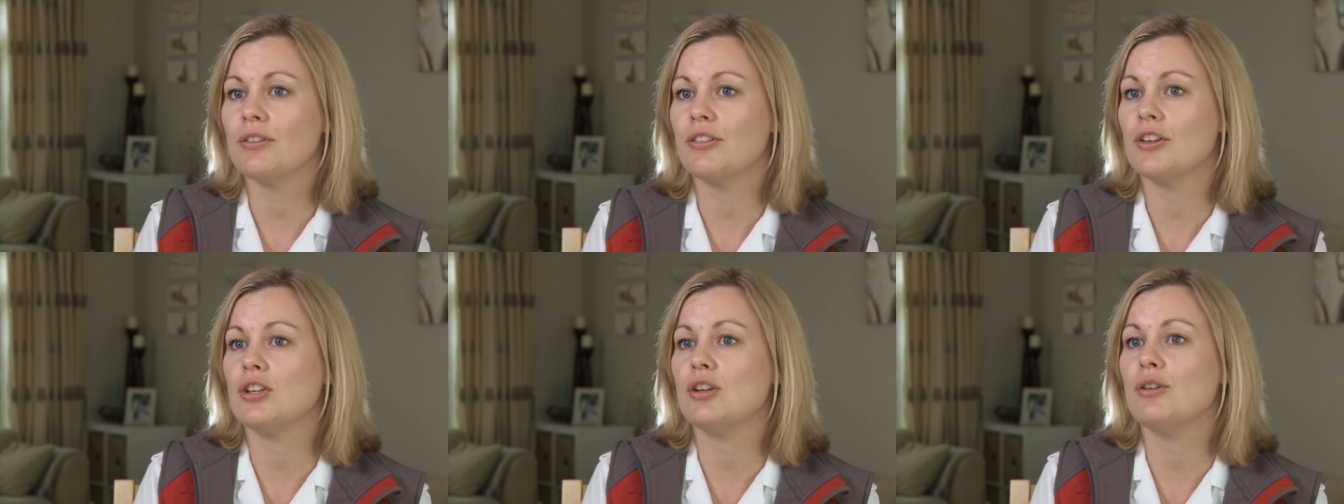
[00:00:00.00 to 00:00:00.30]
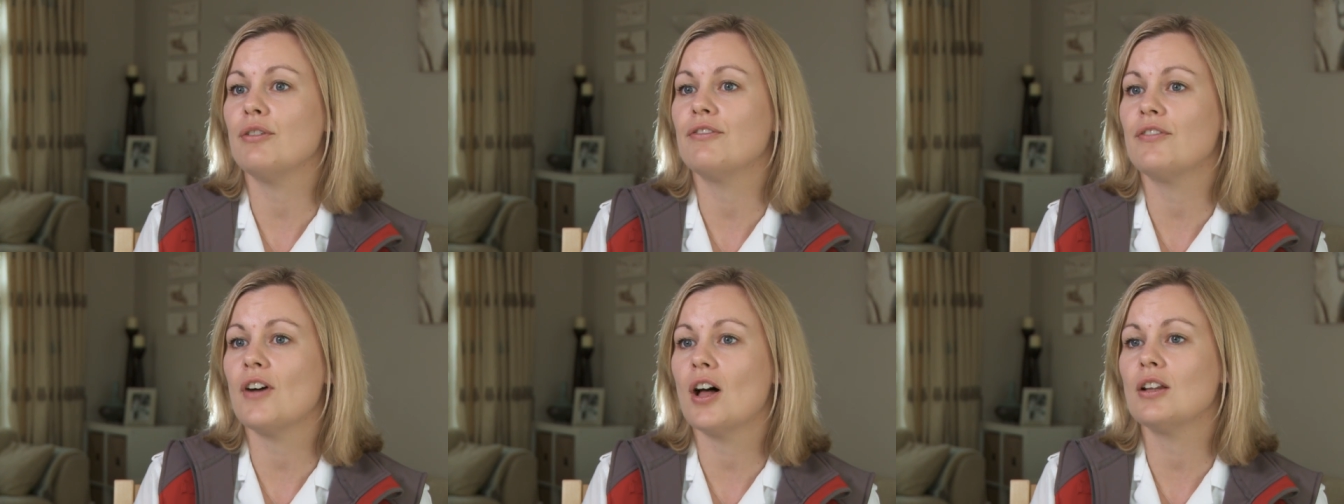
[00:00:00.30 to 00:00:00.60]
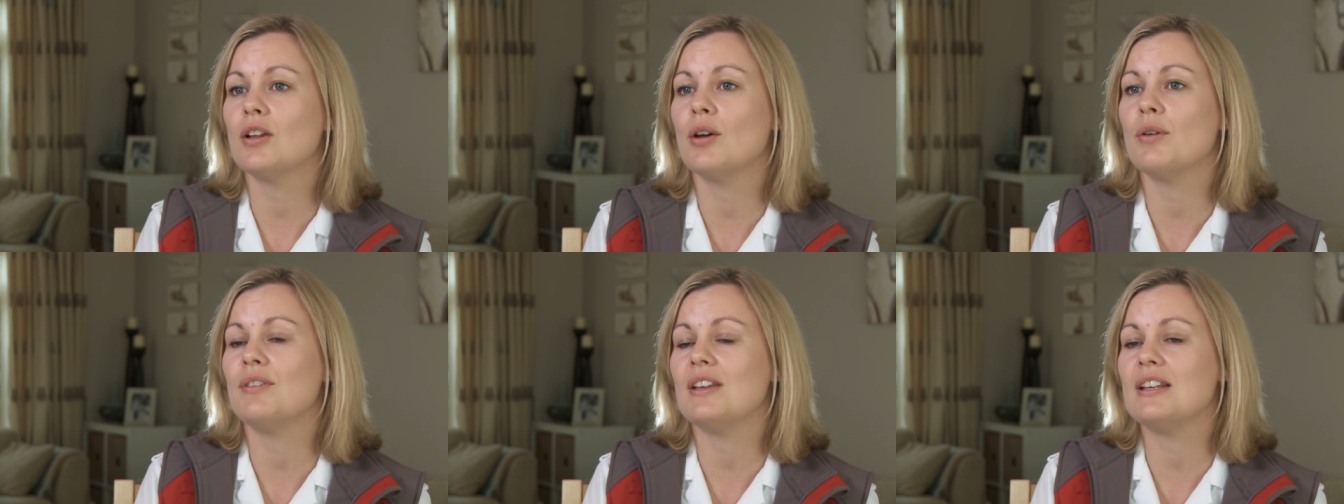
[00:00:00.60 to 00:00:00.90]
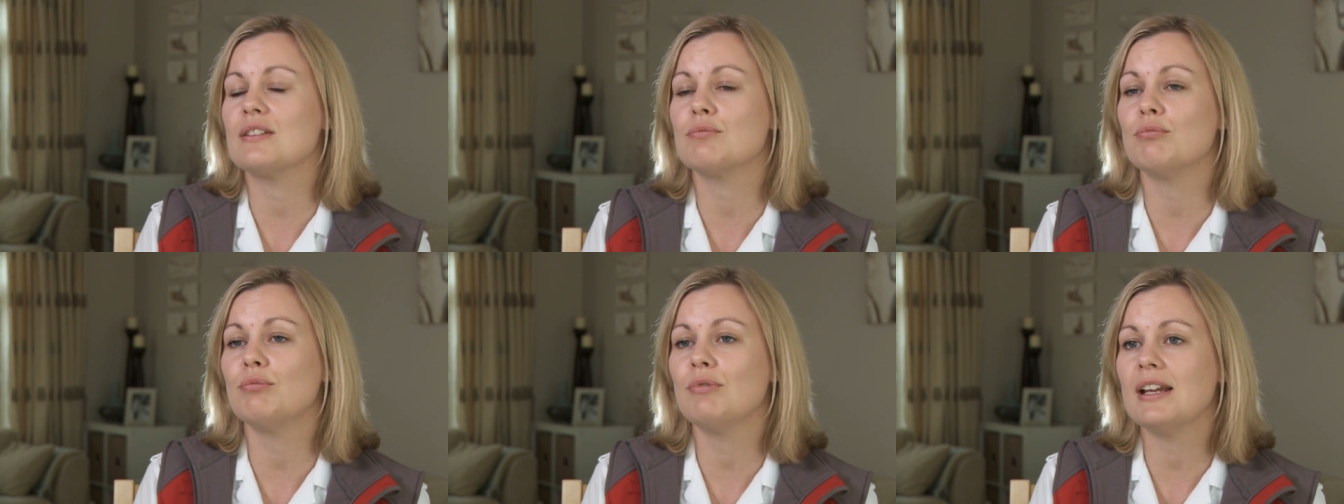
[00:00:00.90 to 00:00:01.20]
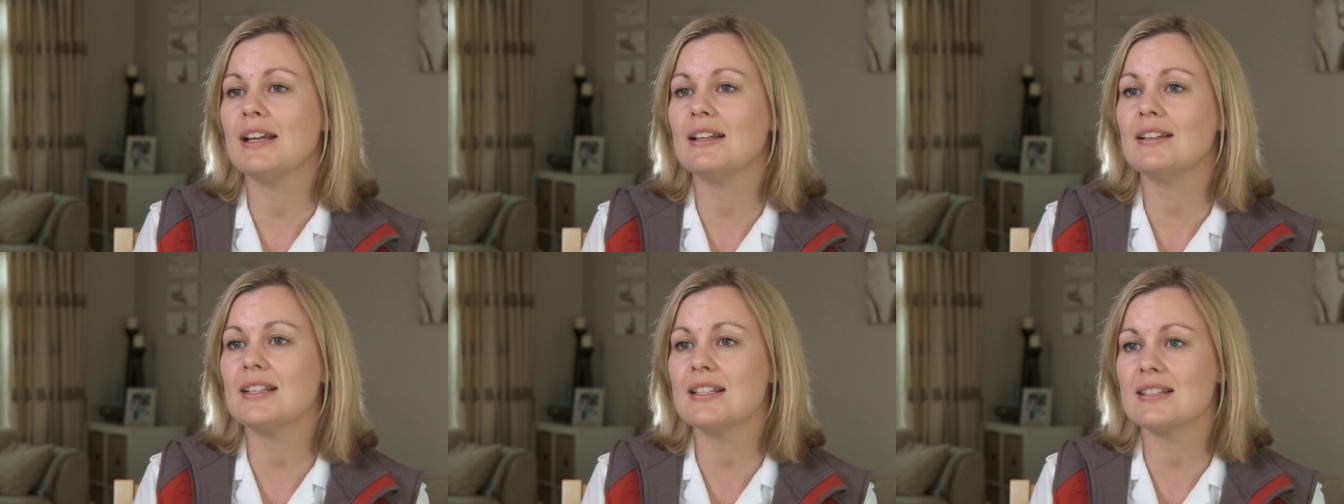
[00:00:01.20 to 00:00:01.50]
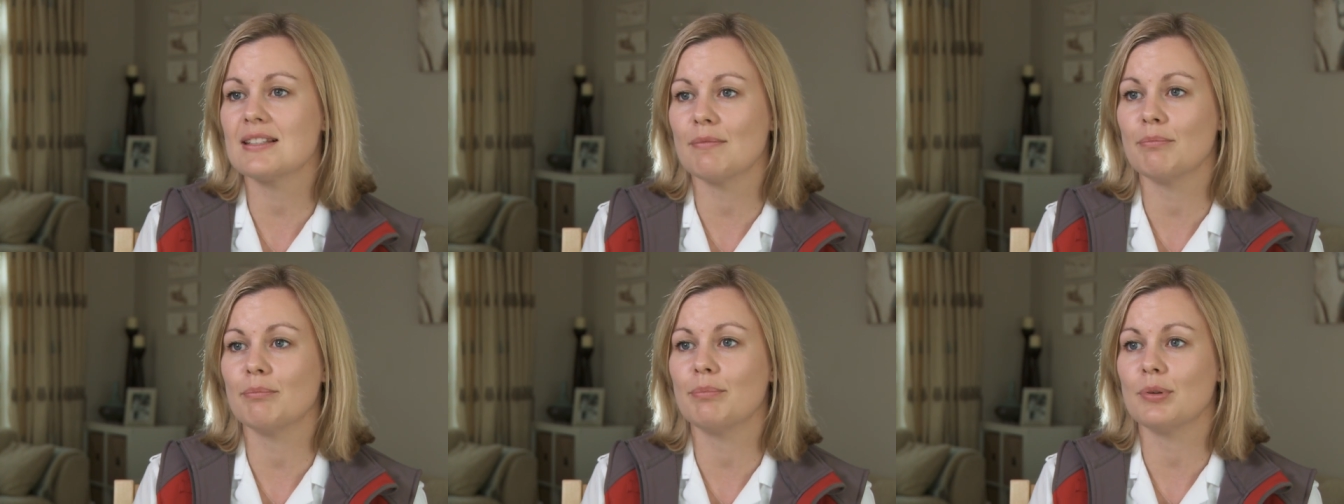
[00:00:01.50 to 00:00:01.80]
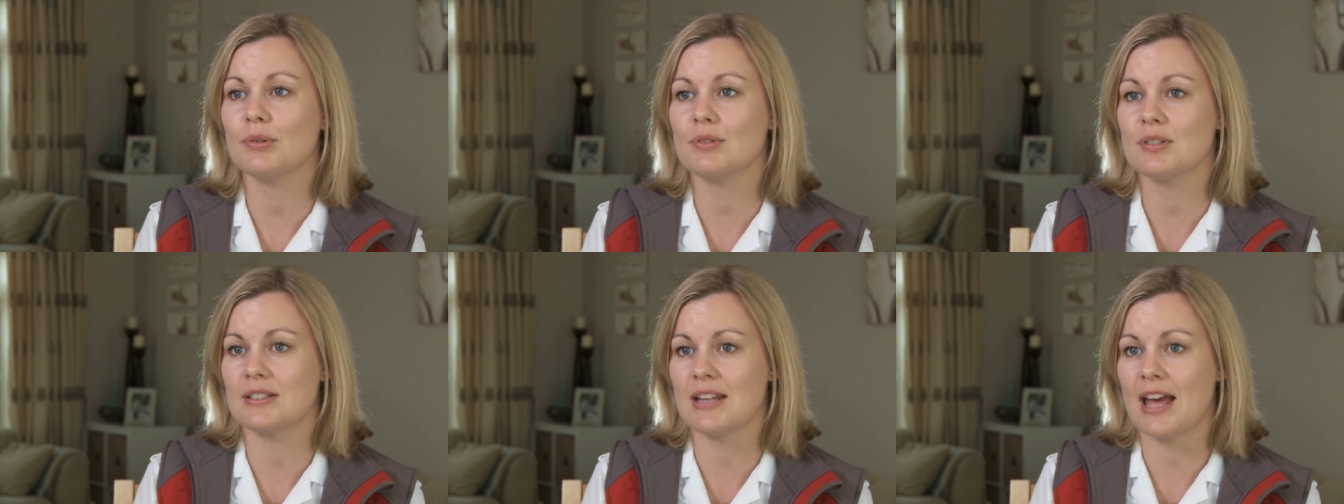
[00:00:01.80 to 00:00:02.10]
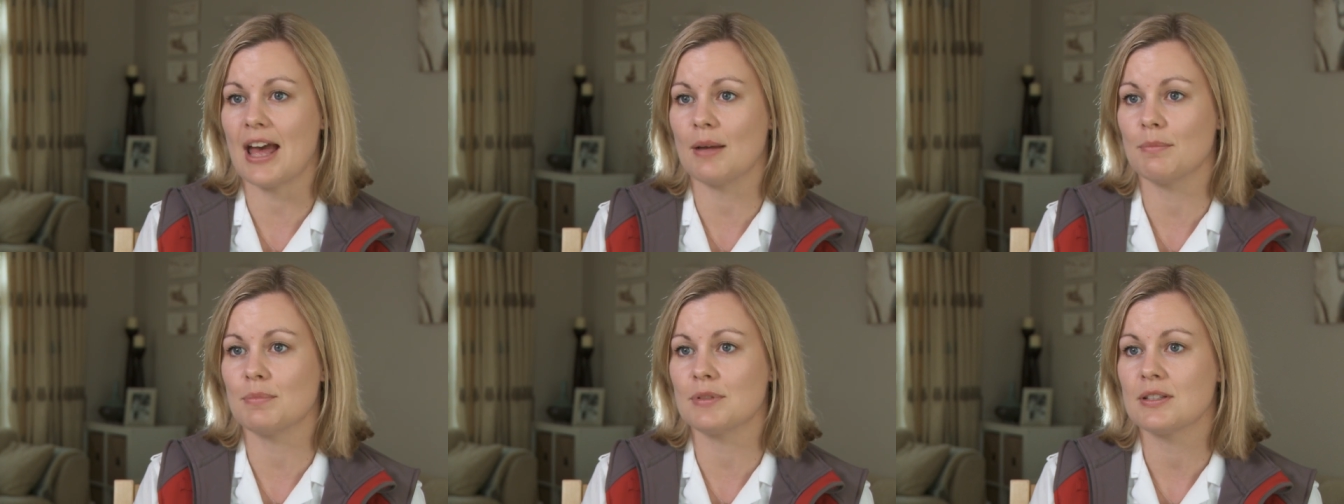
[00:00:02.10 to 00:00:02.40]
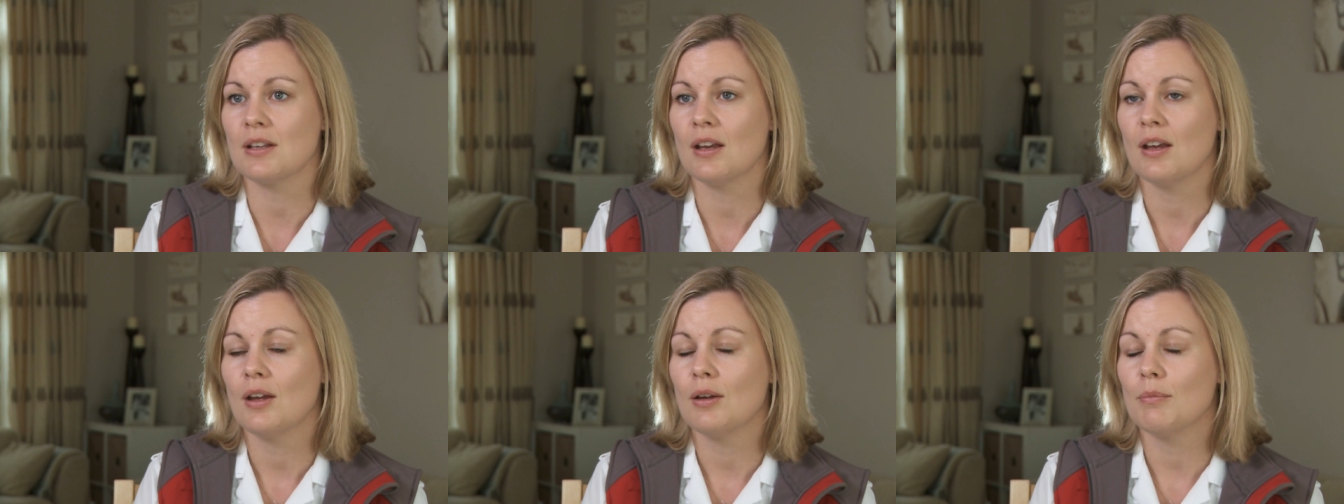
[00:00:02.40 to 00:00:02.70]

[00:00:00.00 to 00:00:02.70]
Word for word: that you follow these really simple steps